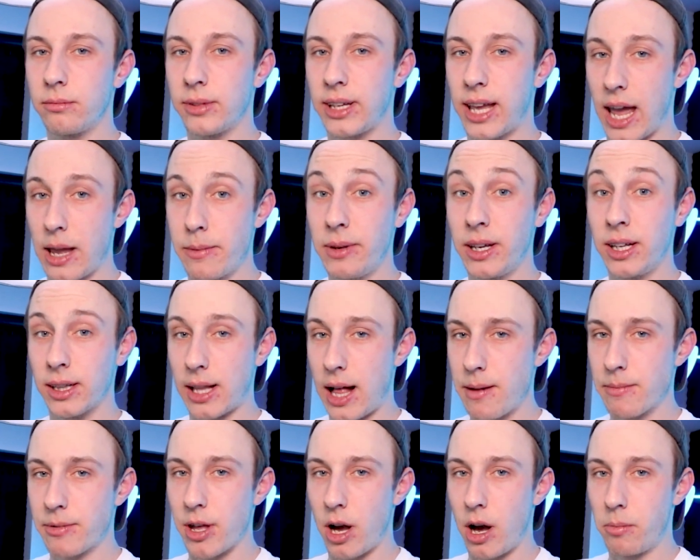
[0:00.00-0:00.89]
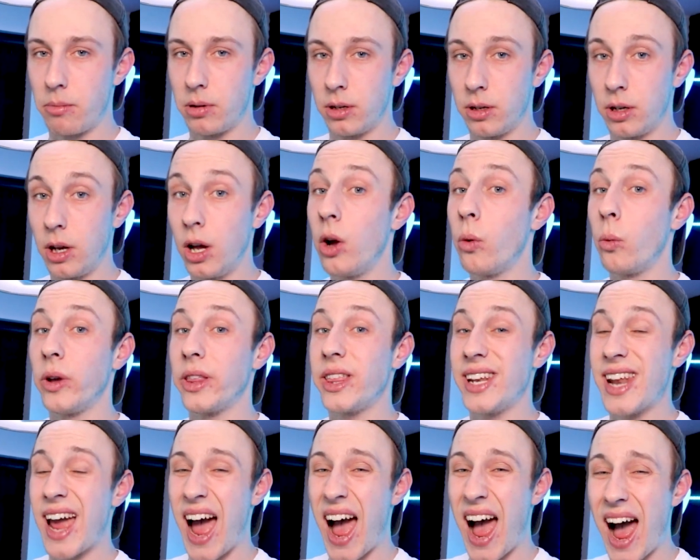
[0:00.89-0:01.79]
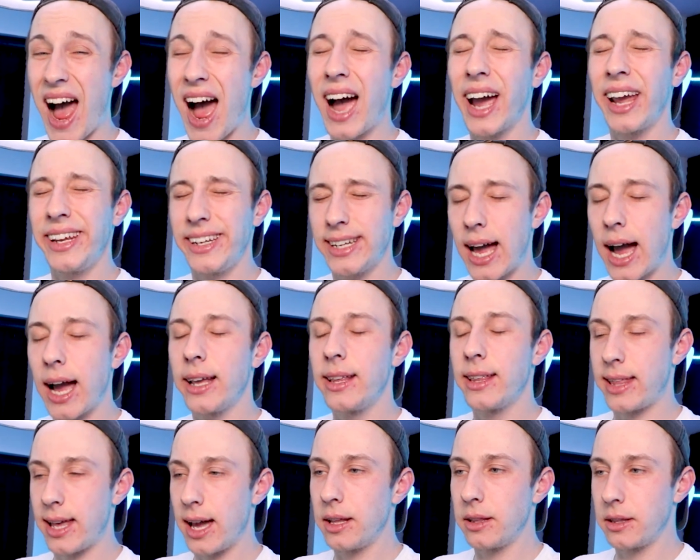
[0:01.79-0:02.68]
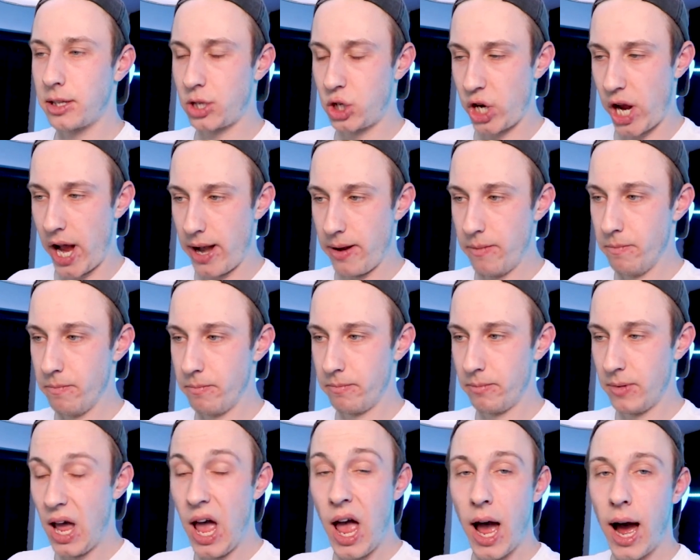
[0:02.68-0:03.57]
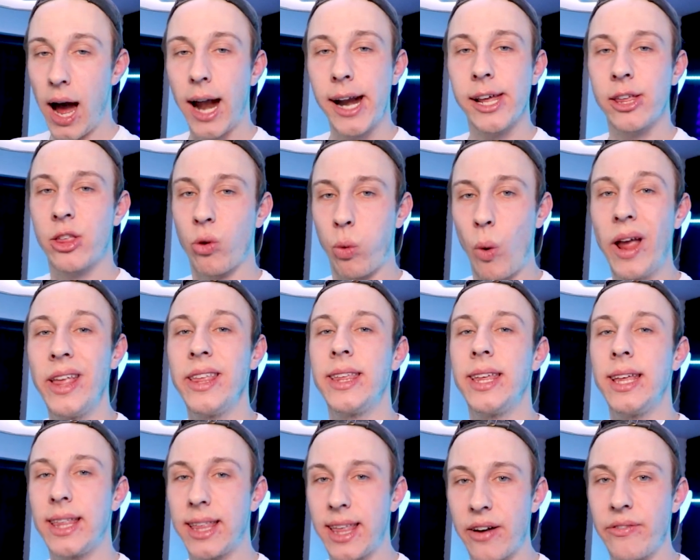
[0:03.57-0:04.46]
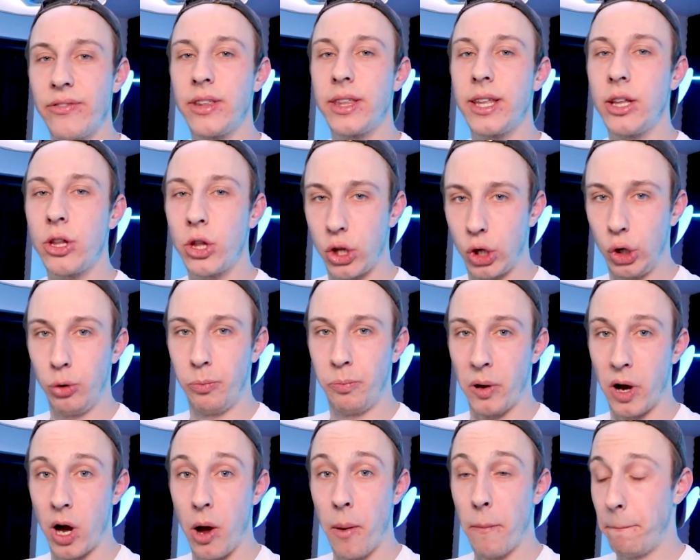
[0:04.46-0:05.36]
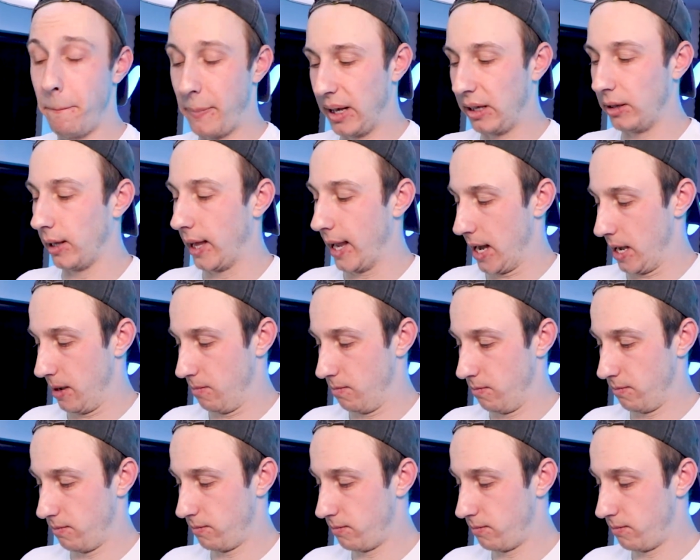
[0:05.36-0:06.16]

gaming laptop with an i9 10th Gen and a 2070 Super built in.